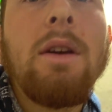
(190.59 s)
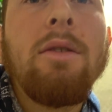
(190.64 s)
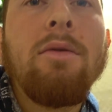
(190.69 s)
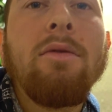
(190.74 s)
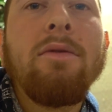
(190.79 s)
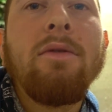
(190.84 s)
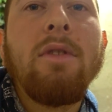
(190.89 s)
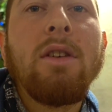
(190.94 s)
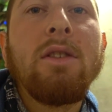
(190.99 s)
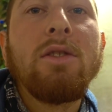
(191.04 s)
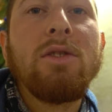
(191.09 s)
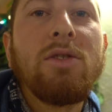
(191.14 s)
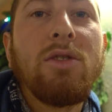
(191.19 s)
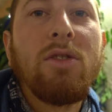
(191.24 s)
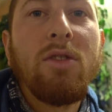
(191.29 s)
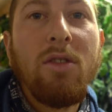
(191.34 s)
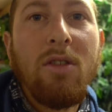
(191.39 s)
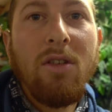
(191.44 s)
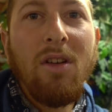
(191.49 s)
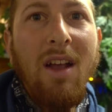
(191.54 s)
That refined
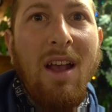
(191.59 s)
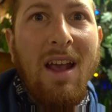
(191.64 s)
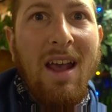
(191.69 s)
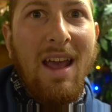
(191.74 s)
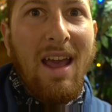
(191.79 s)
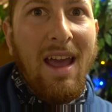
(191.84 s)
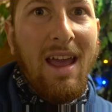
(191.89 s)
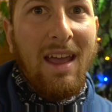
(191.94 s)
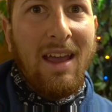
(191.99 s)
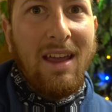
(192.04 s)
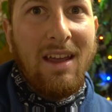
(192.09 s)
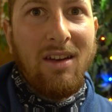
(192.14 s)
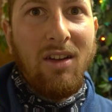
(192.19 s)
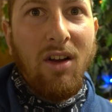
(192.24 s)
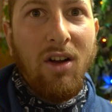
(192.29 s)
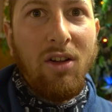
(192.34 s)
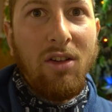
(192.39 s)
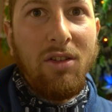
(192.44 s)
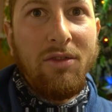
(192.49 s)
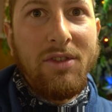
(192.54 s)
sugar, and
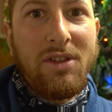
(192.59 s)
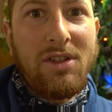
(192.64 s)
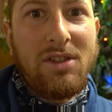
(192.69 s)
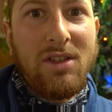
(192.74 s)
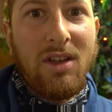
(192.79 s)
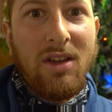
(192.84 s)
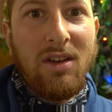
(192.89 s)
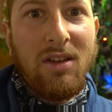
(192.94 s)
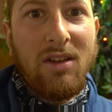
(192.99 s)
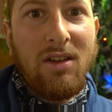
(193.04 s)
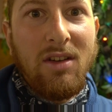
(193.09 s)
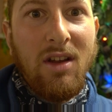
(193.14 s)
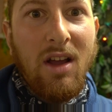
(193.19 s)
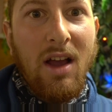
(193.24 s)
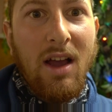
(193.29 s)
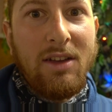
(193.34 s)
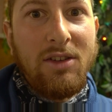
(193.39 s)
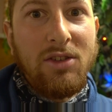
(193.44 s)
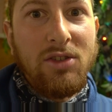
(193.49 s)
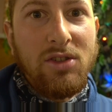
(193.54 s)
all of a sudden
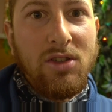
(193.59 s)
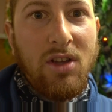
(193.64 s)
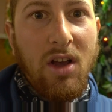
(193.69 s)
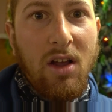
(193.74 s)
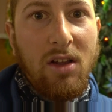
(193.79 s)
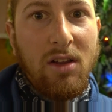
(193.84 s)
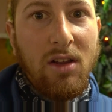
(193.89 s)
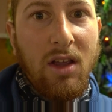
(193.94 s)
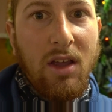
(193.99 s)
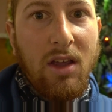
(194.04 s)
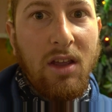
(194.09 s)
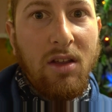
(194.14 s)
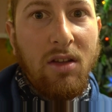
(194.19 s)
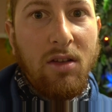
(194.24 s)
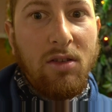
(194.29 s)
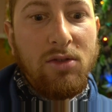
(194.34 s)
I just got like